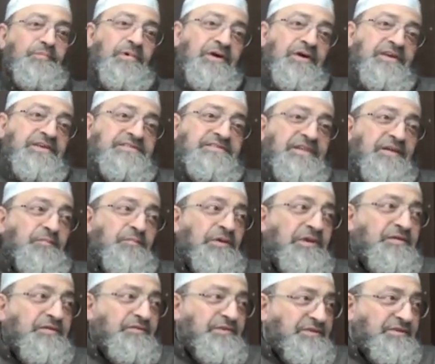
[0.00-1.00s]
But he's not a
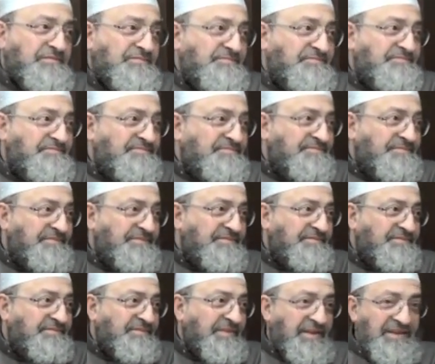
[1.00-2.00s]
believer.
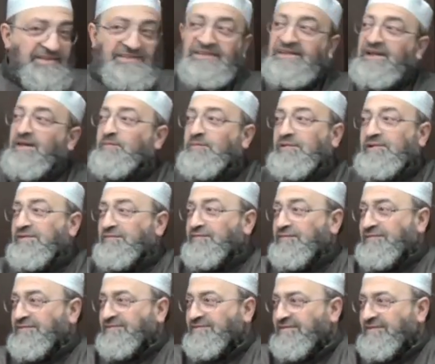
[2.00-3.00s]
He's a non-believer.
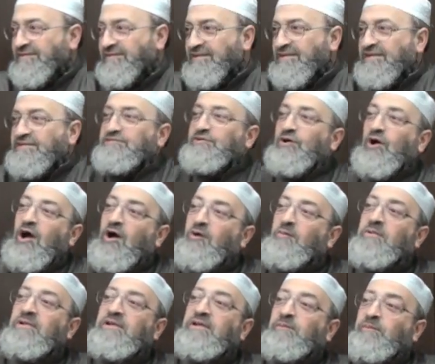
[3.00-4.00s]
So how
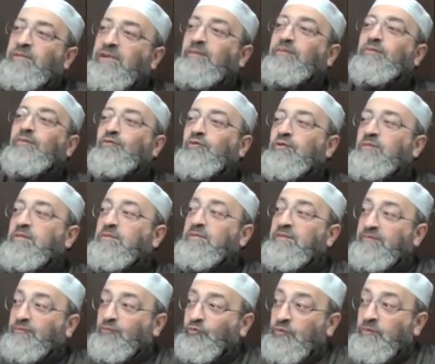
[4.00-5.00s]
many people
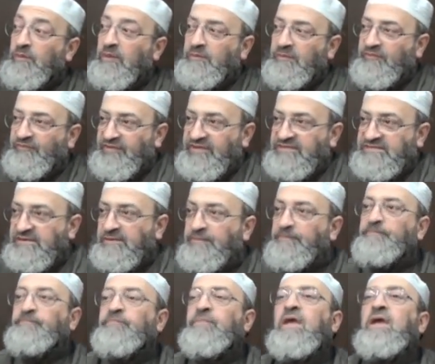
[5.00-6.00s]
we may be facing?
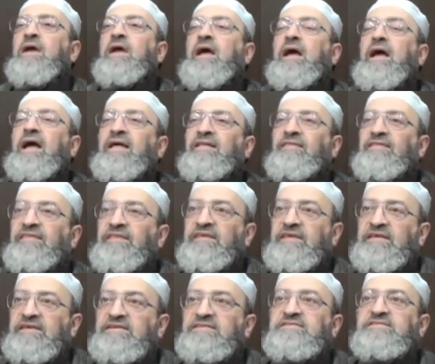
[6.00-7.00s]
And
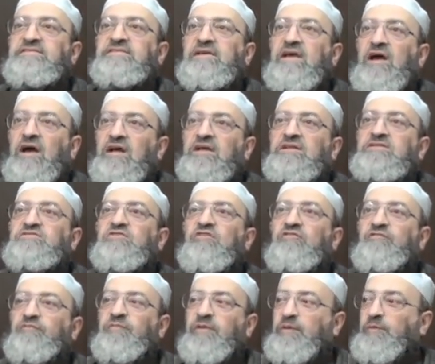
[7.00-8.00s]
these kinds
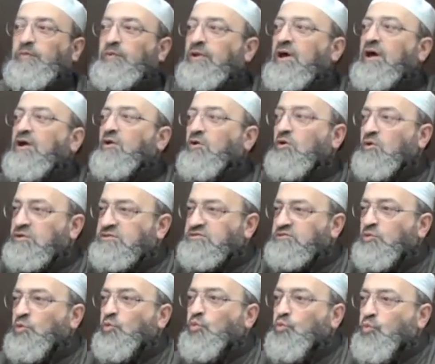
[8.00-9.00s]
of people are
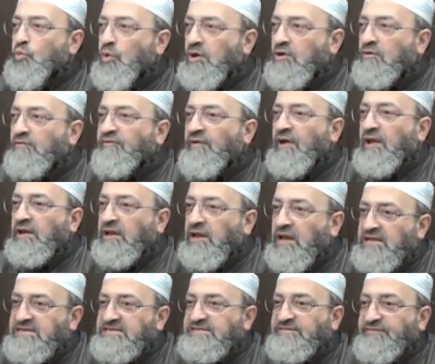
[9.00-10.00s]
also one of
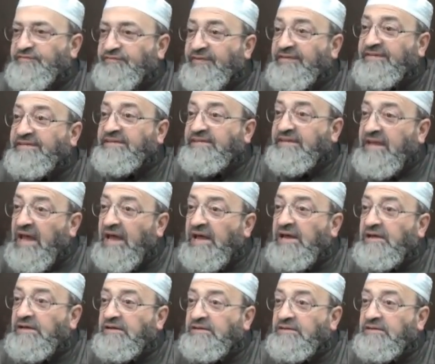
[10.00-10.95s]
Allah's fitna